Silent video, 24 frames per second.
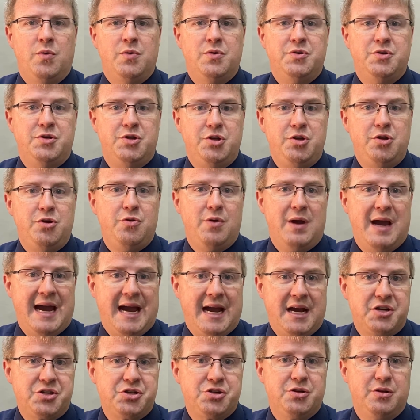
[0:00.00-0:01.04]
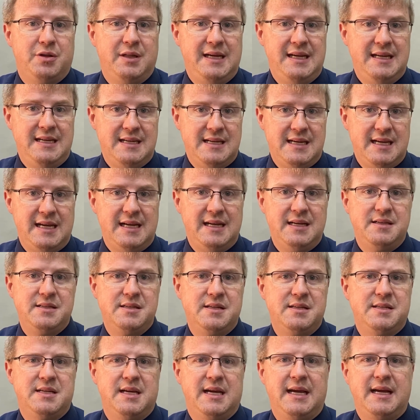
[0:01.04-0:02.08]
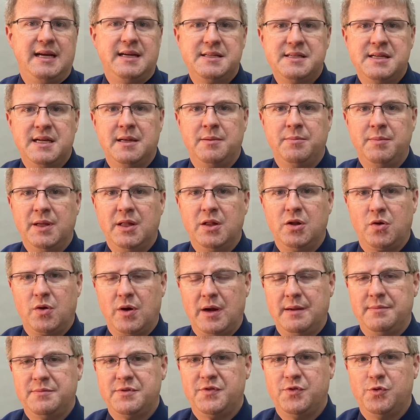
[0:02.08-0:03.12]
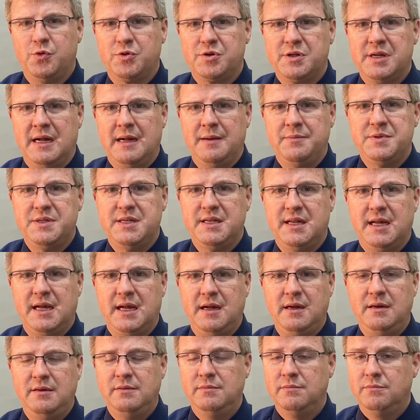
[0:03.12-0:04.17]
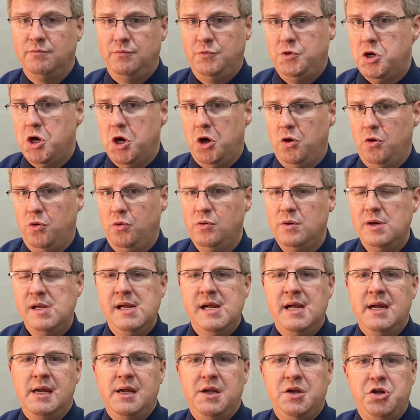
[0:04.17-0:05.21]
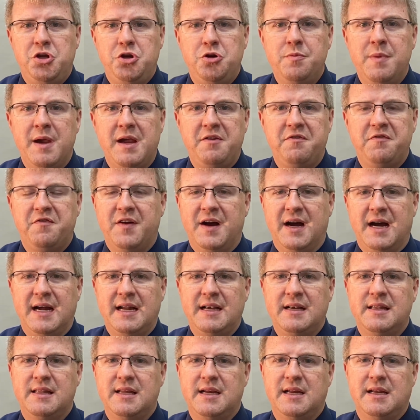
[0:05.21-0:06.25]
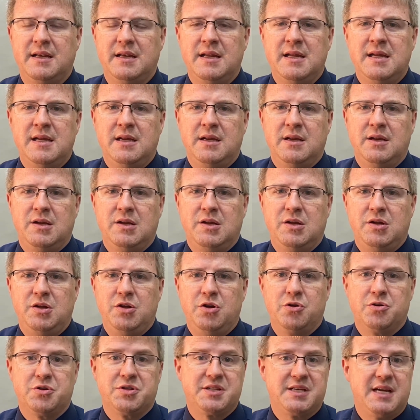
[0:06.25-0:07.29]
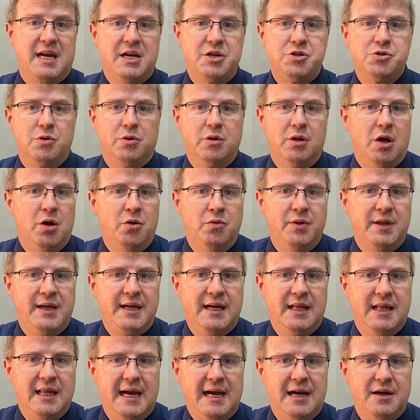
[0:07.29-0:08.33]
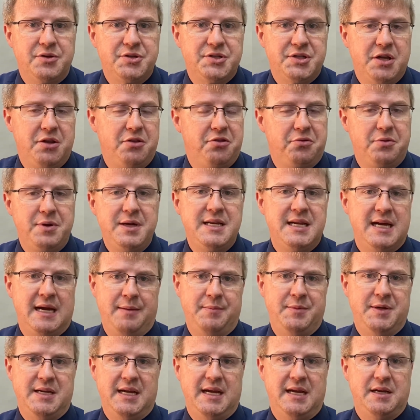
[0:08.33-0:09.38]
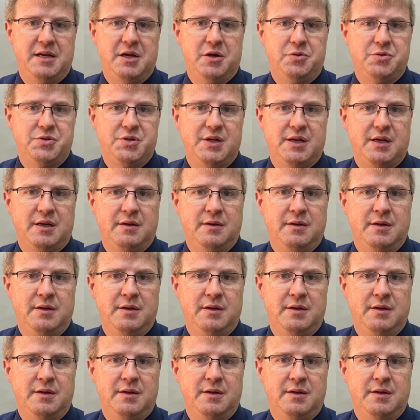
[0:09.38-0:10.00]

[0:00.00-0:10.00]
Do you actually need to take 10 milligrams 4 times a day? No. You may find that your schedule only allows 3-time-a-day dosing.